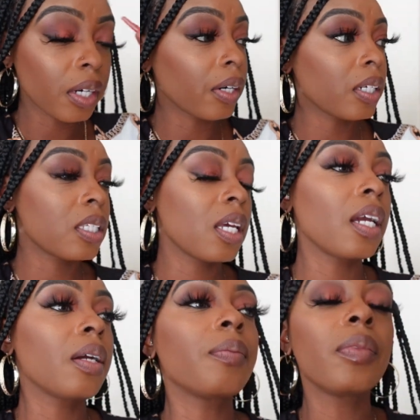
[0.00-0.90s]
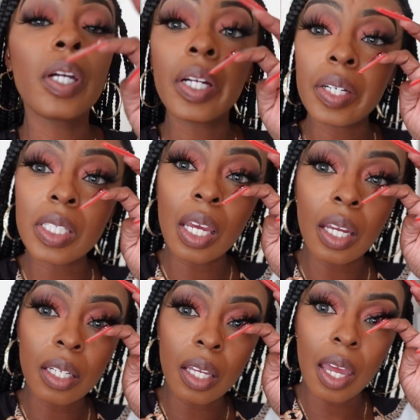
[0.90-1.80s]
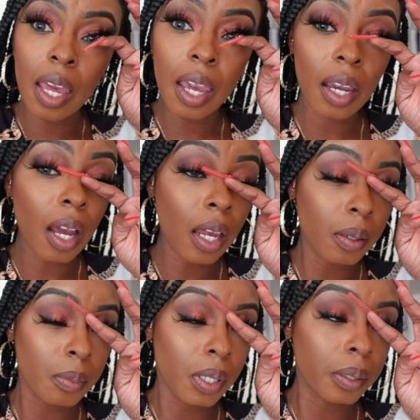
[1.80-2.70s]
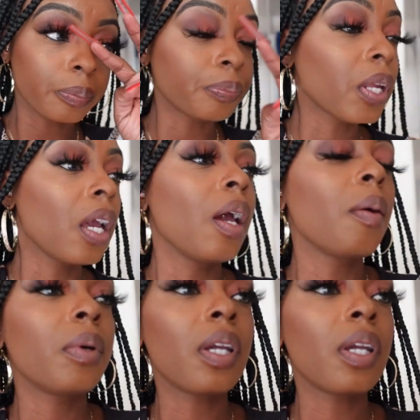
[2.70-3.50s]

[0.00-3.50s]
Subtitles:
irritating the heck out of me. But